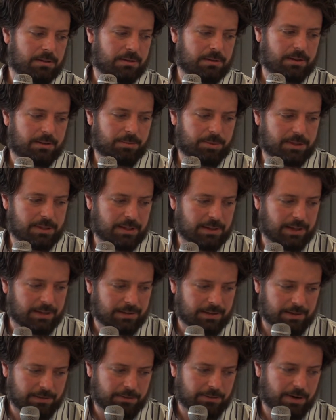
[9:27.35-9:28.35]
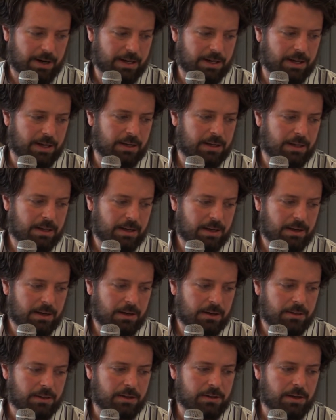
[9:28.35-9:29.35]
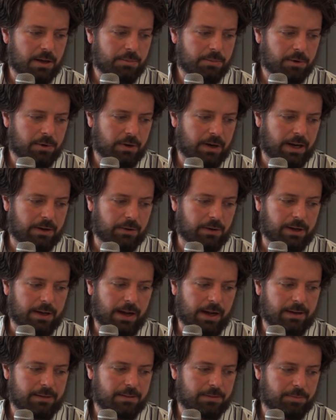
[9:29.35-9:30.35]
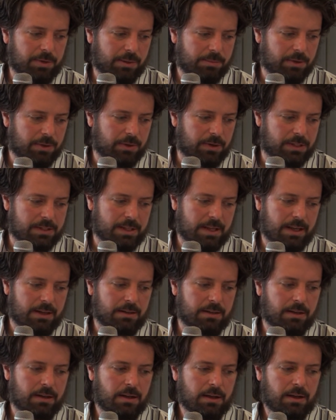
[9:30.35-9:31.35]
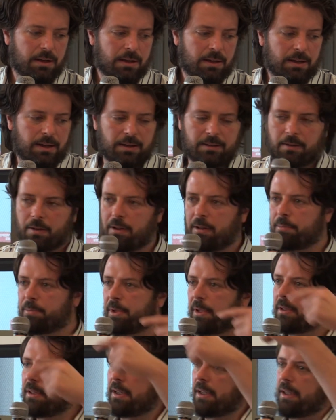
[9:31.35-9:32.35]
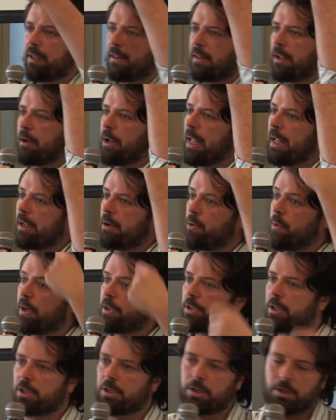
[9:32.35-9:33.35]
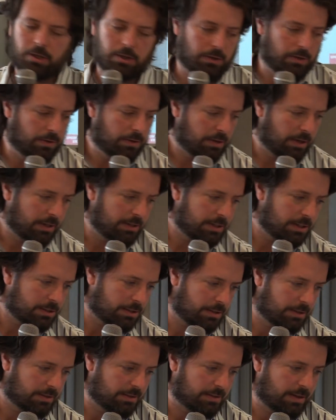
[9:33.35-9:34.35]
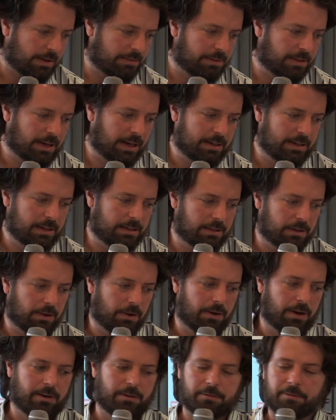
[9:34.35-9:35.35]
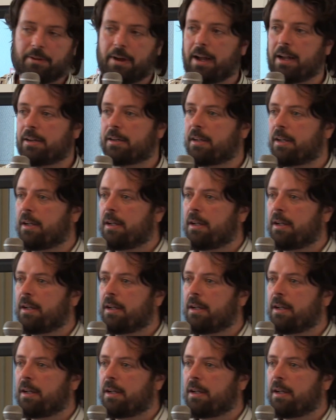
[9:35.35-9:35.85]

Let's pretend that says Friday. The number and or kinds of people who attend. It's all building in the question queue additional stuff that I need to go ahead and find.